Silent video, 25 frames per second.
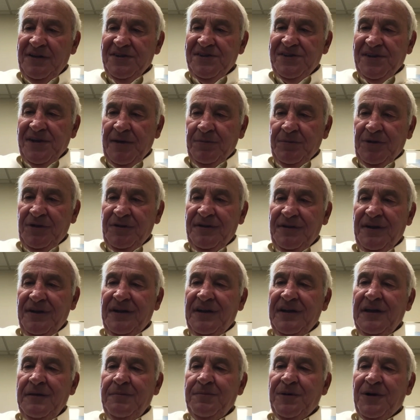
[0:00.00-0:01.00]
disabled,
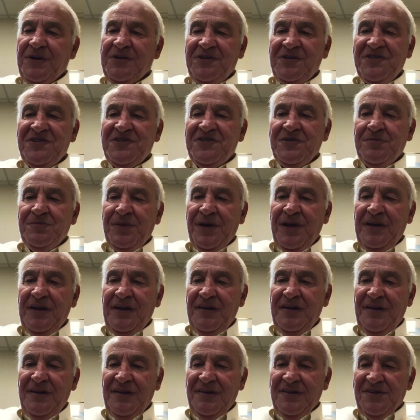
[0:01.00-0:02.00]
and he
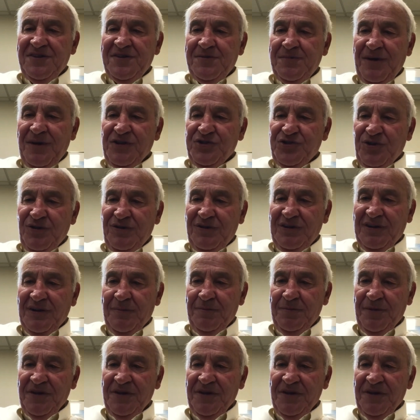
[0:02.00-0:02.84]
participated in the Special Olympics.